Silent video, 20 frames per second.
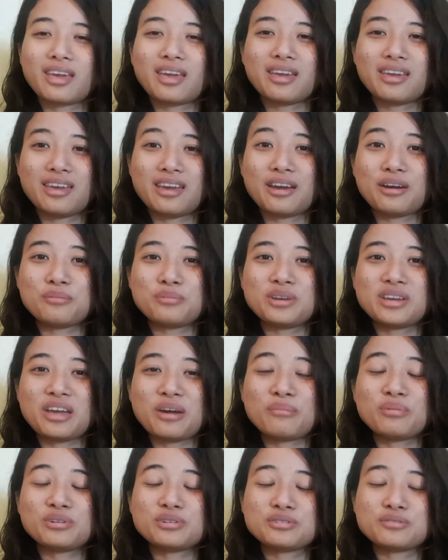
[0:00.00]
yeah, being
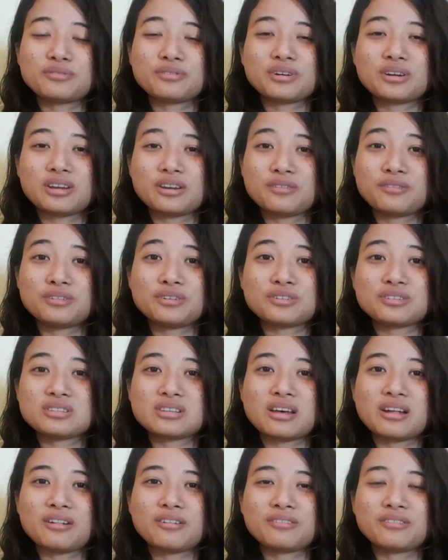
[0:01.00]
able to forgive
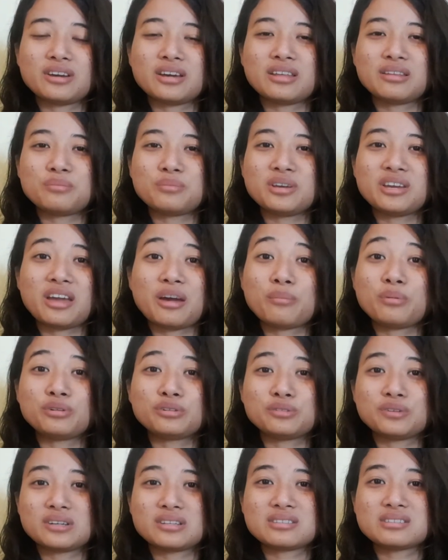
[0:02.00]
yourself and being able
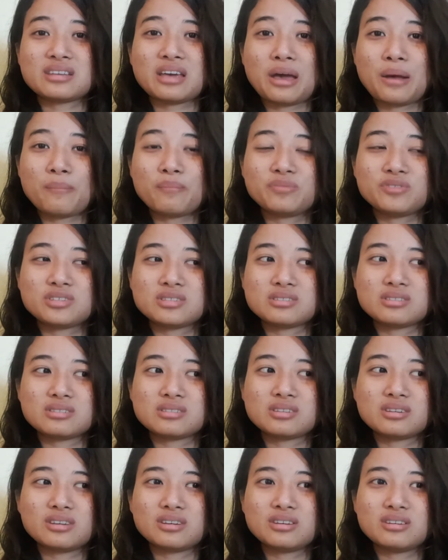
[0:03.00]
to accept just
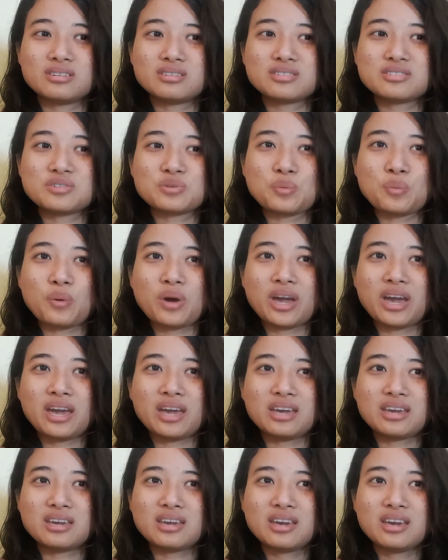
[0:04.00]
the
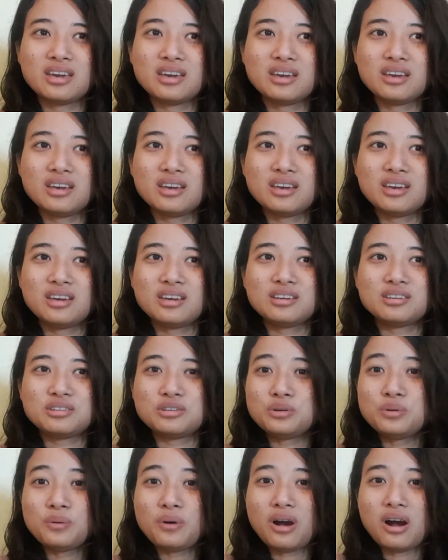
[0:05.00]
way
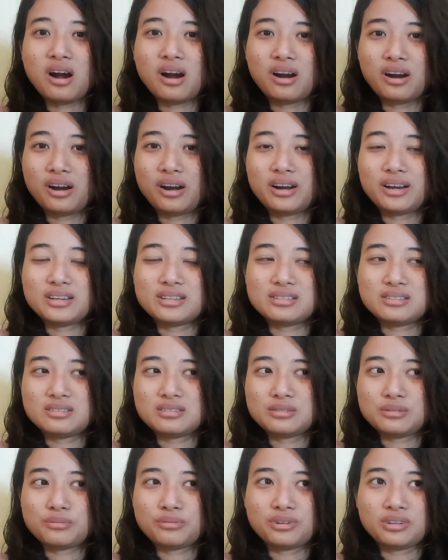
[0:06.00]
you are
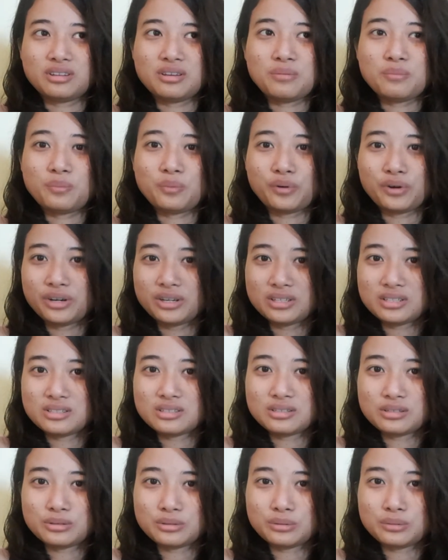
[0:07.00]
is really important
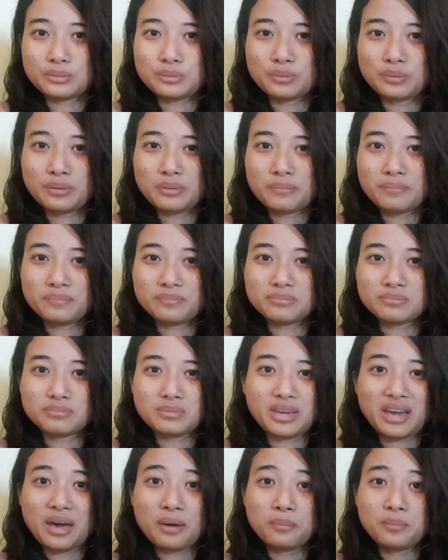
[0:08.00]
to be
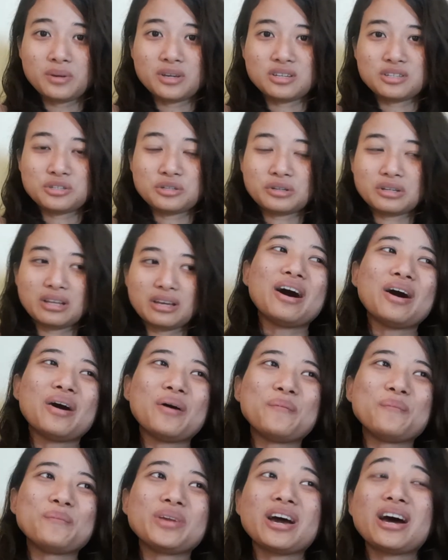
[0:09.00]
happy in your life.
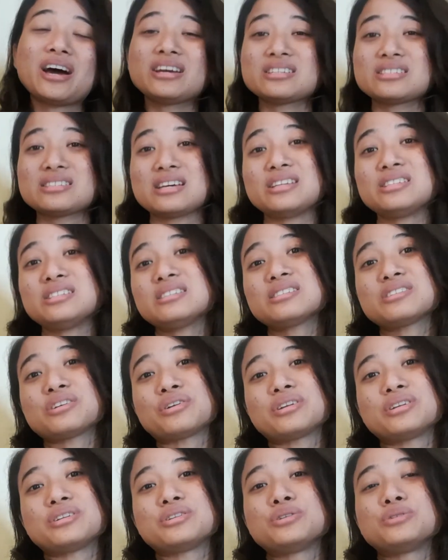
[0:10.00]
Yeah, I just
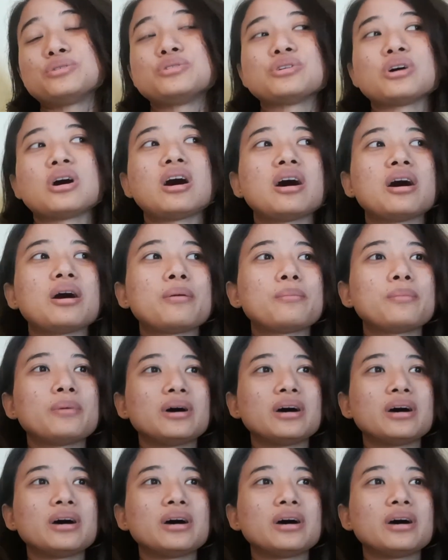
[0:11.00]
started a new job,